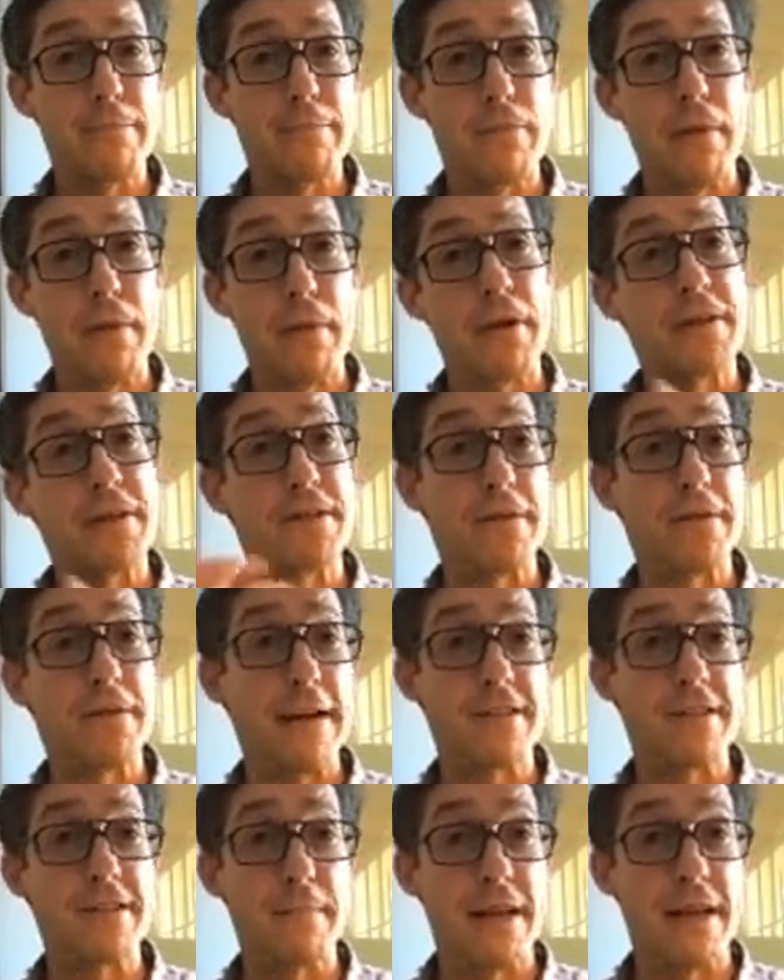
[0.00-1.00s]
promoted to a
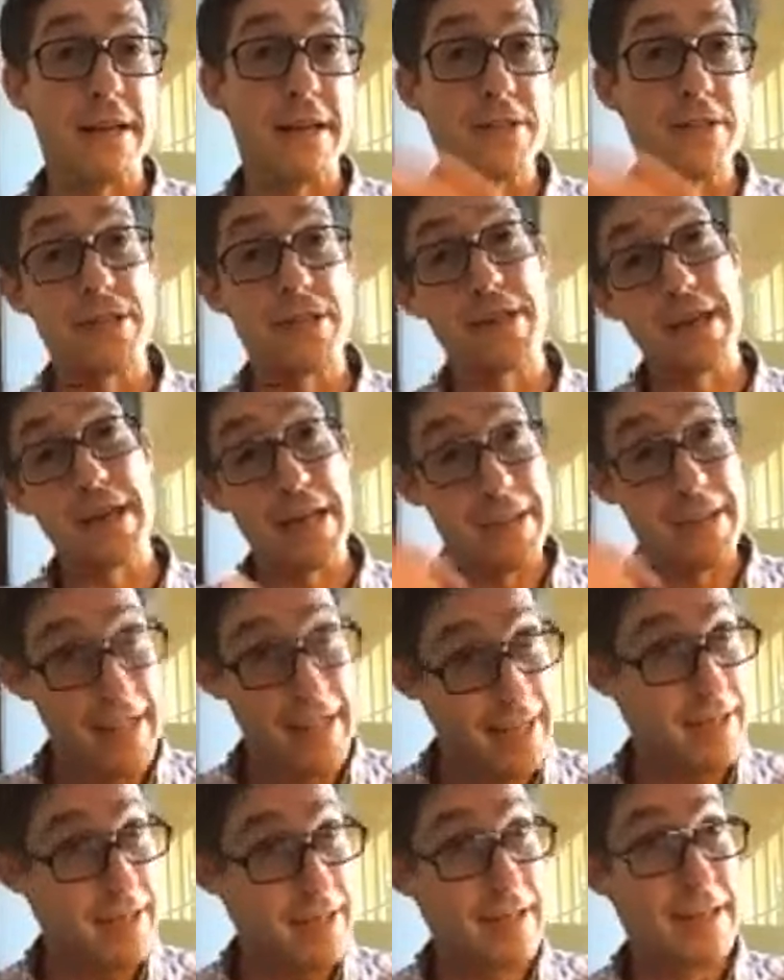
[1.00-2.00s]
house manager and
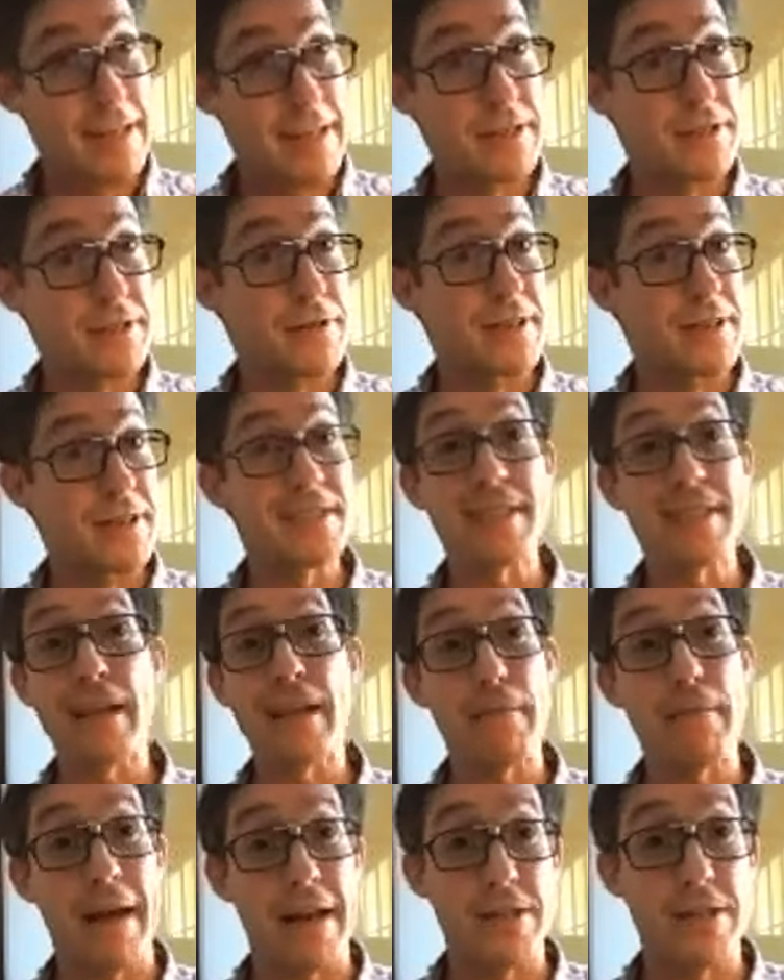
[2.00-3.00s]
then to an
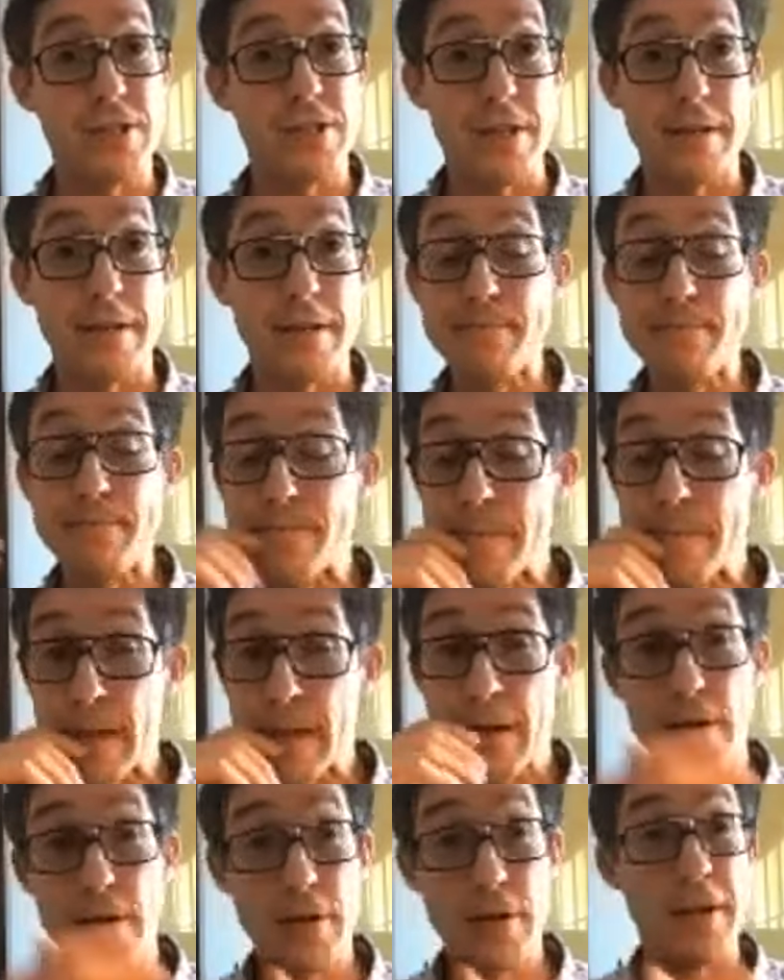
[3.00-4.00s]
estate manager,
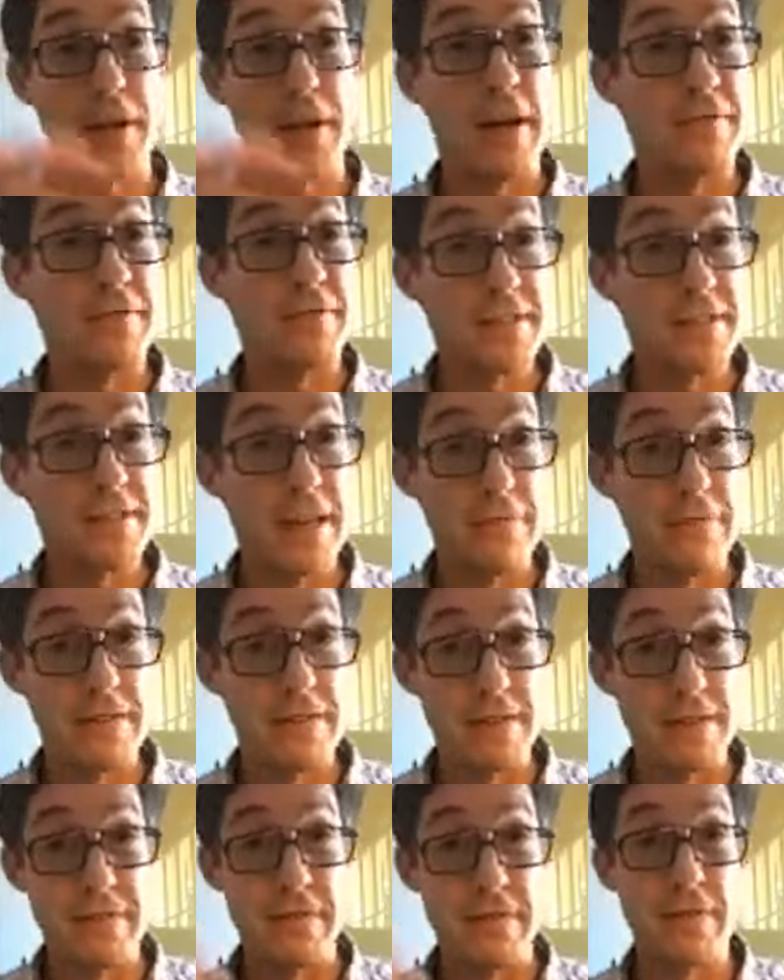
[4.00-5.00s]
looking after several
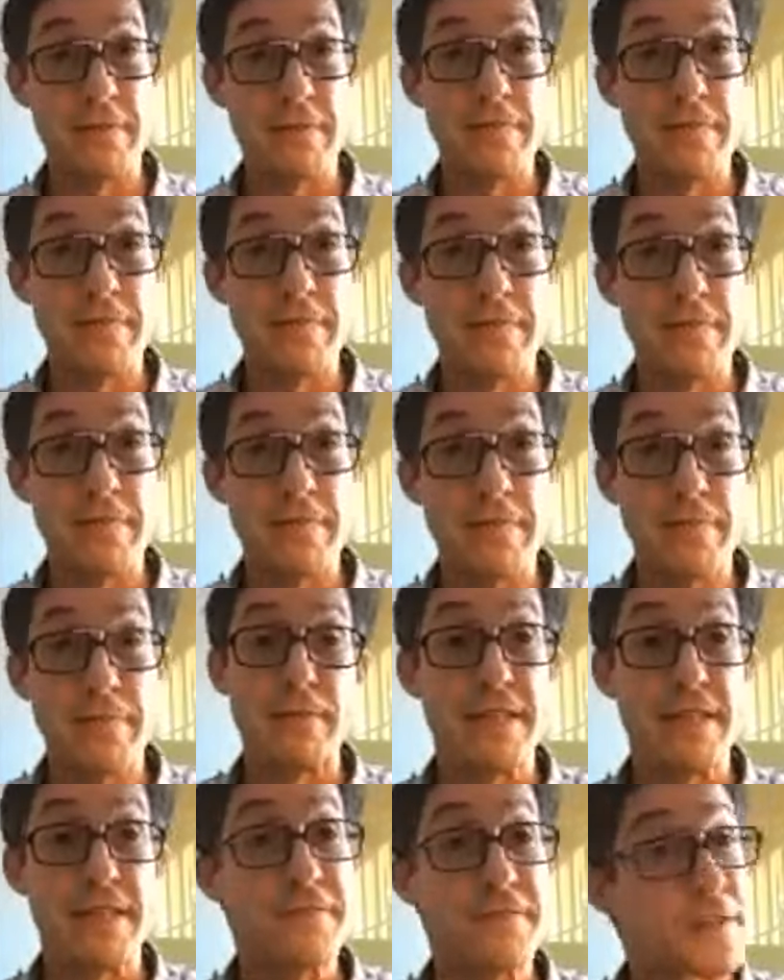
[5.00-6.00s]
different
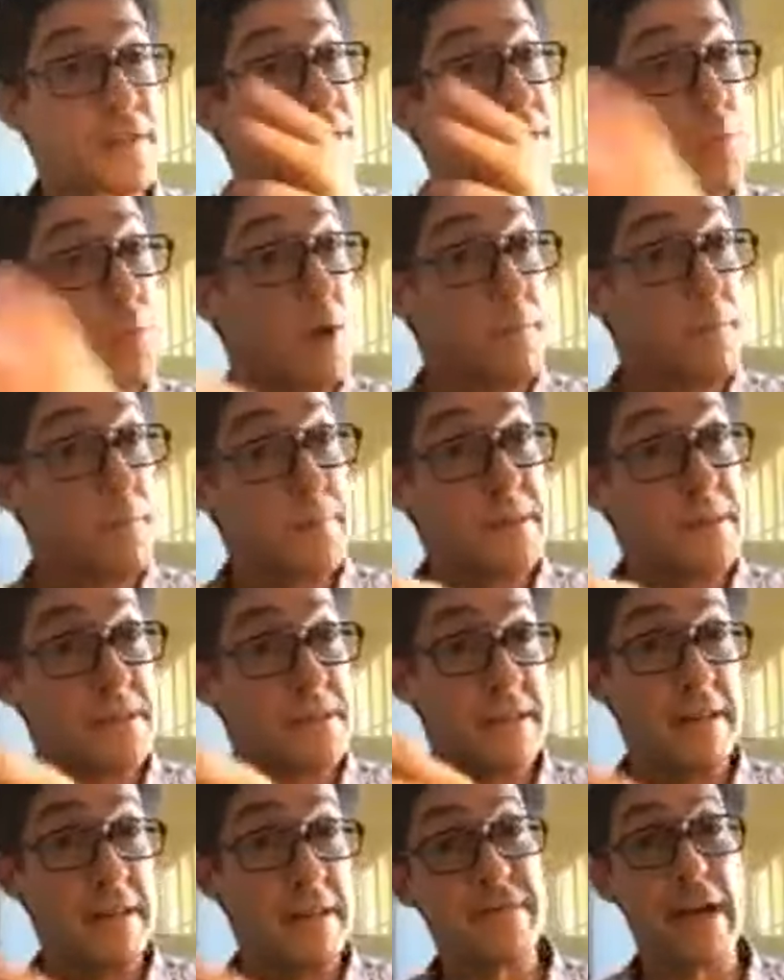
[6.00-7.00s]
properties for this one
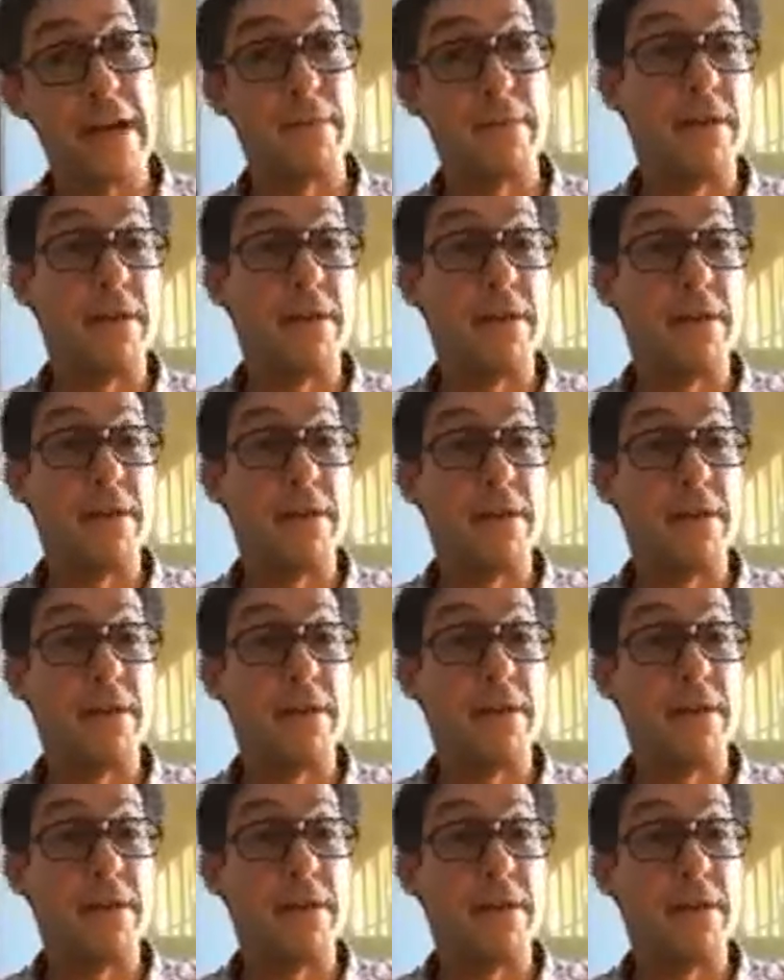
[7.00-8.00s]
particular family,
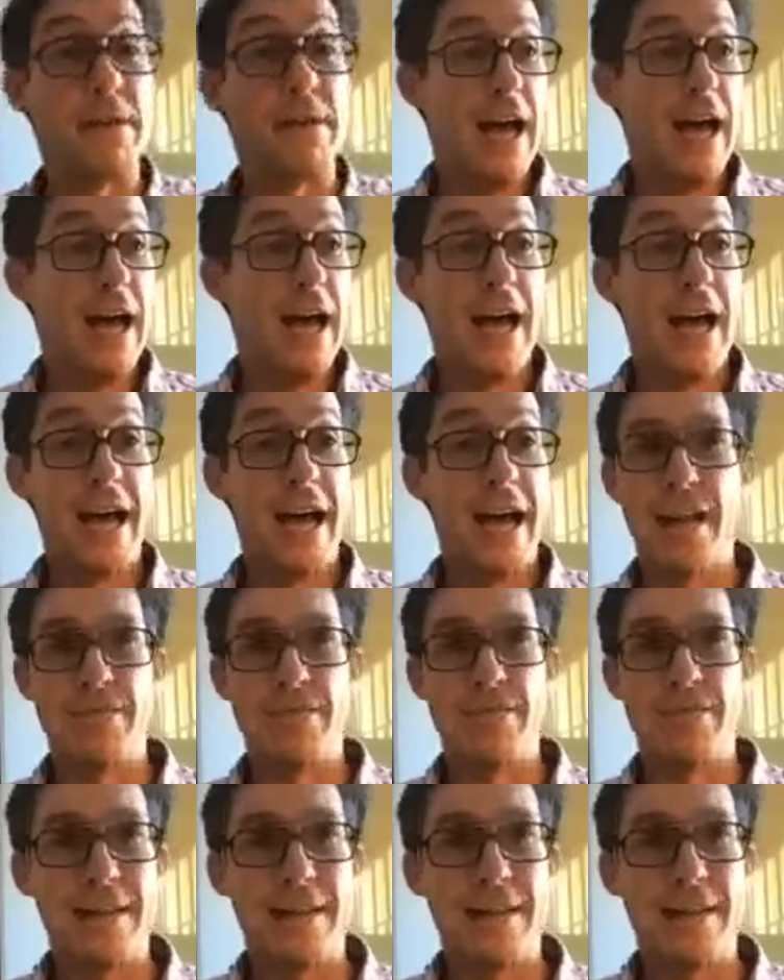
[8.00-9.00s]
and loved
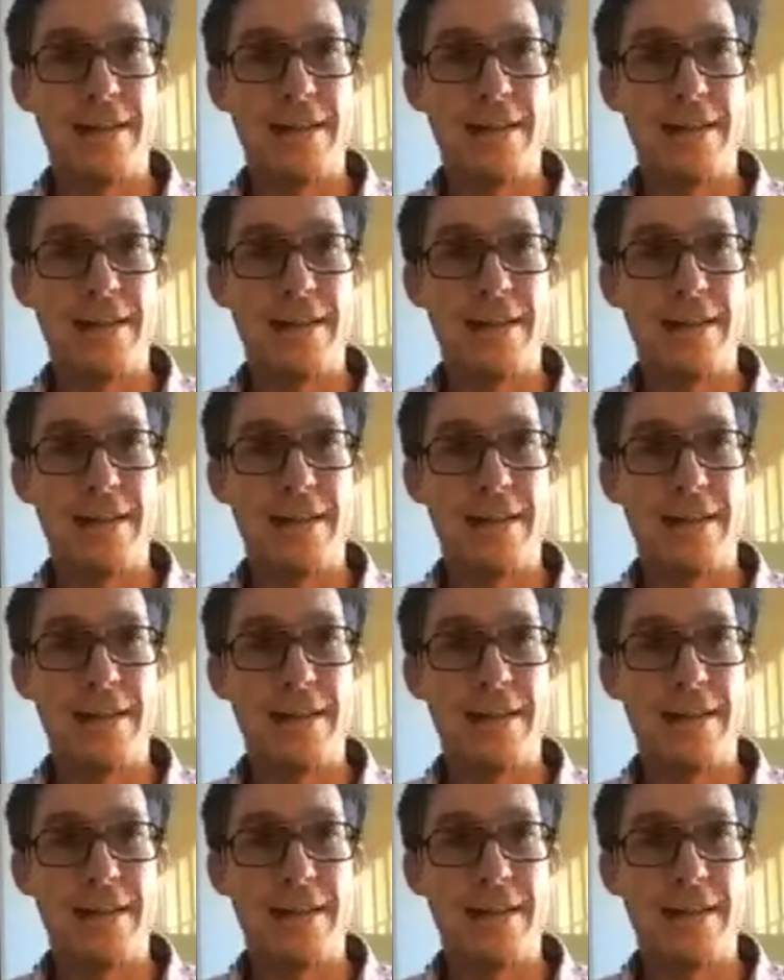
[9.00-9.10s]
it.